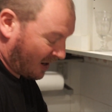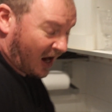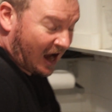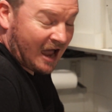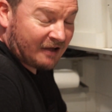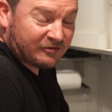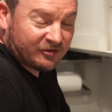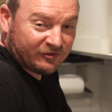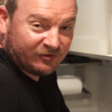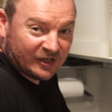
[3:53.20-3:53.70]
I
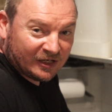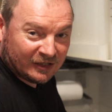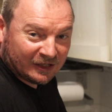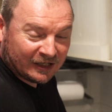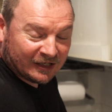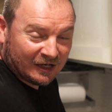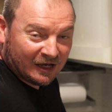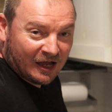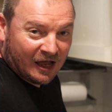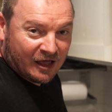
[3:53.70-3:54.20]
have a
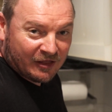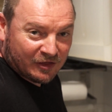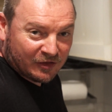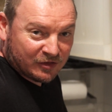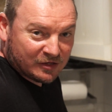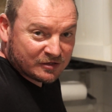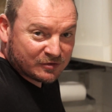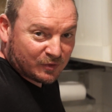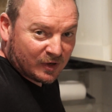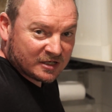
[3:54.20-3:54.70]
feeling
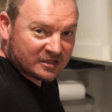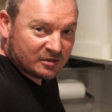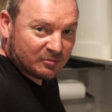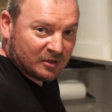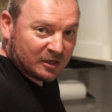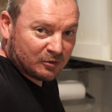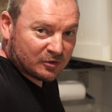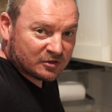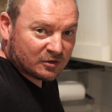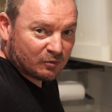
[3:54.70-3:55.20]
that this
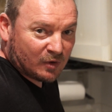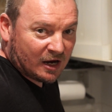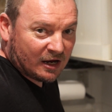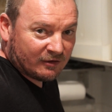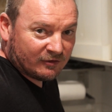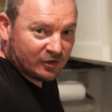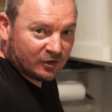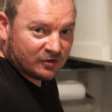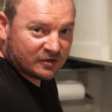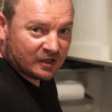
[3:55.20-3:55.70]
recipe was a
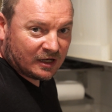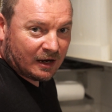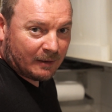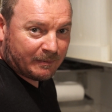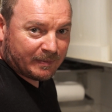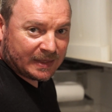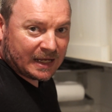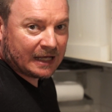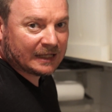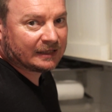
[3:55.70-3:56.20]
way of using
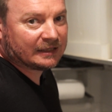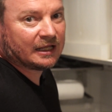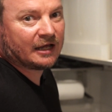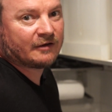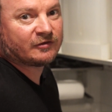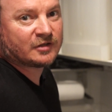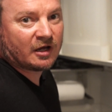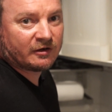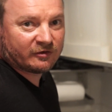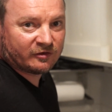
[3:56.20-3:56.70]
up
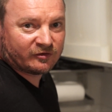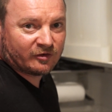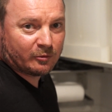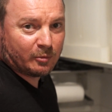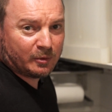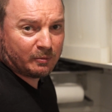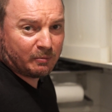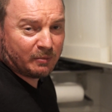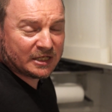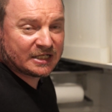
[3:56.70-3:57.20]
leftover
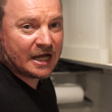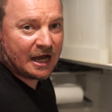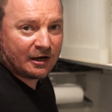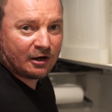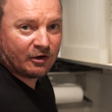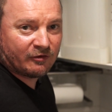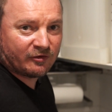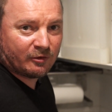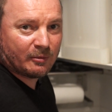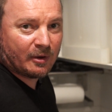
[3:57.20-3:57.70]

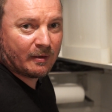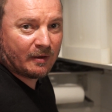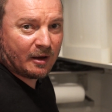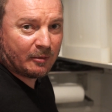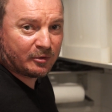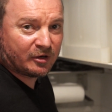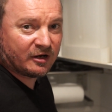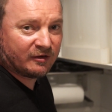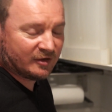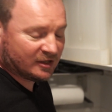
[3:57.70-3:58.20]
potato from a, a
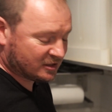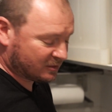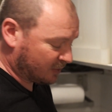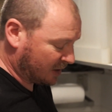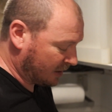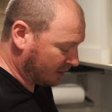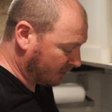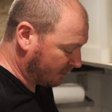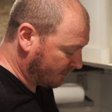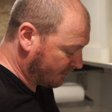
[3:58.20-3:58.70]
previous
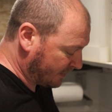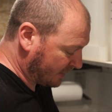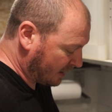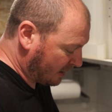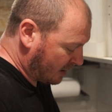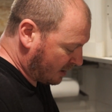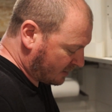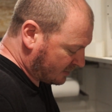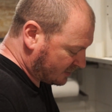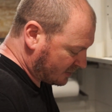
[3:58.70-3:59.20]
meal.
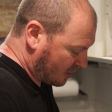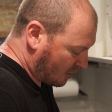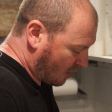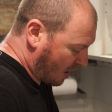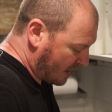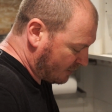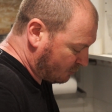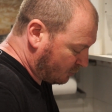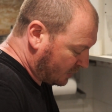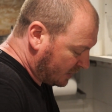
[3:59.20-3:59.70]
So
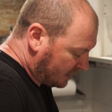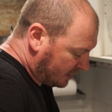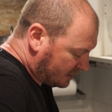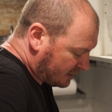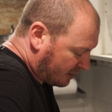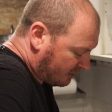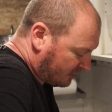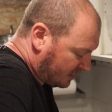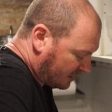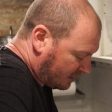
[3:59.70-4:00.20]
I really don't